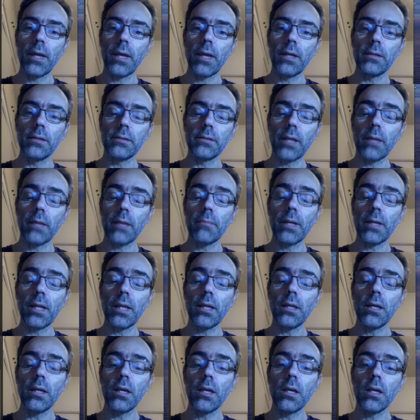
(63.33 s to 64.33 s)
Namely,
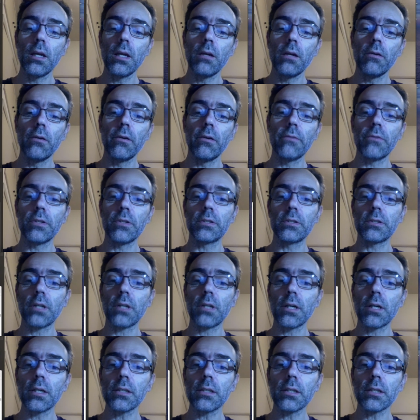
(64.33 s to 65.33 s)
if we
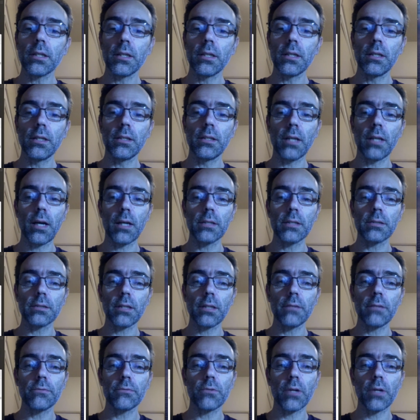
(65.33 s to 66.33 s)
start in the Einstein
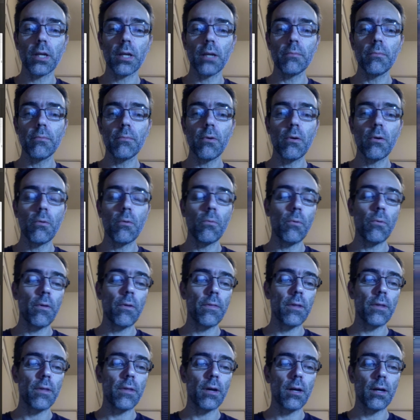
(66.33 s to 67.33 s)
frame with
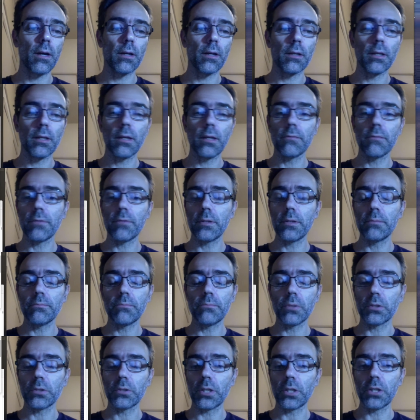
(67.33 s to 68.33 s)
a given
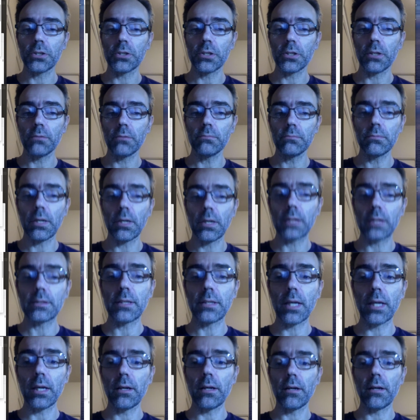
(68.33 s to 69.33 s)
potential, let's say
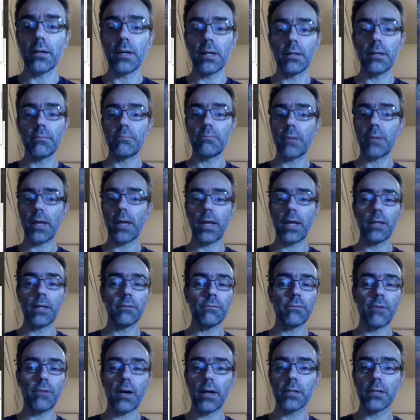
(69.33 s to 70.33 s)
a plane
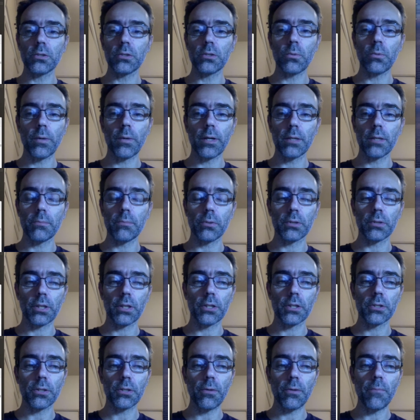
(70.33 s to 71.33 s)
phi squared
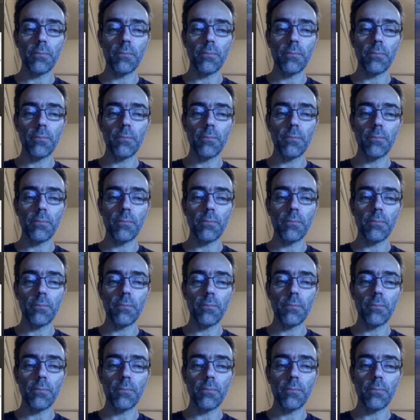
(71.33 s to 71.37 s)
potential,